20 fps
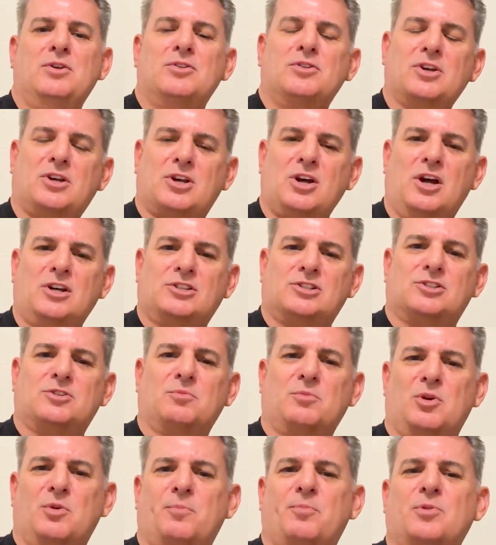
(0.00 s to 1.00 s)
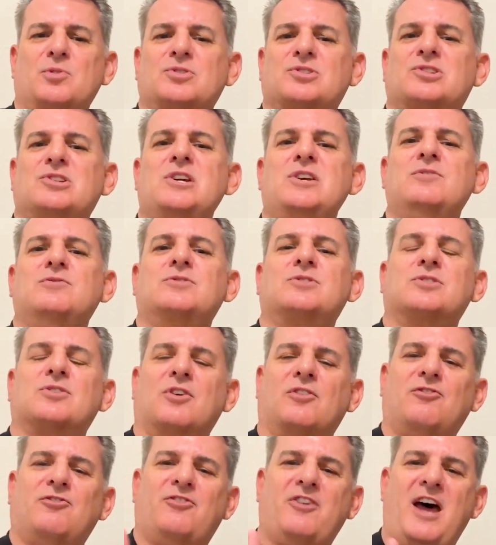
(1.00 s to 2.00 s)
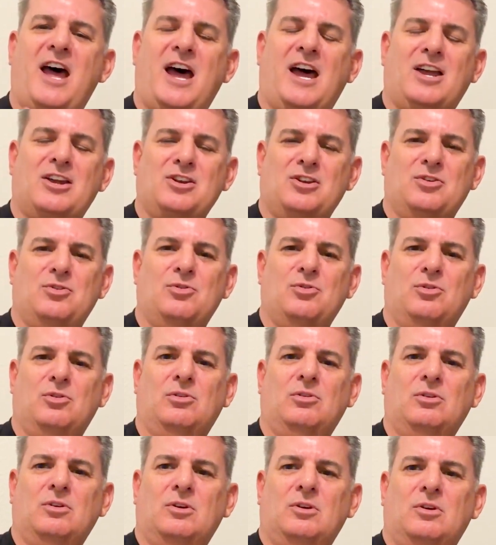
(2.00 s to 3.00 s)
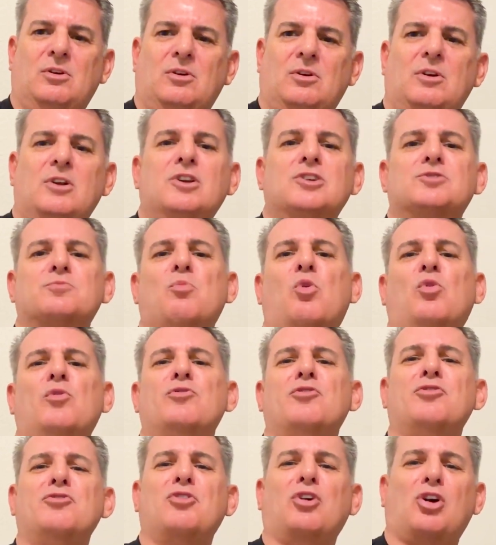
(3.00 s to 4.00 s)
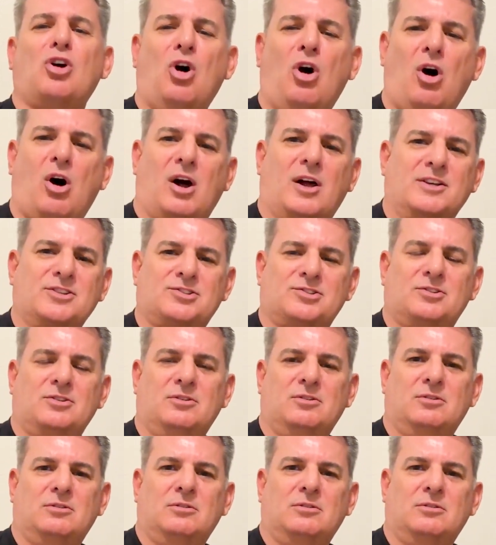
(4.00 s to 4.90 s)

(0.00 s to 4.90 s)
the customer perceives the value is more than the cost.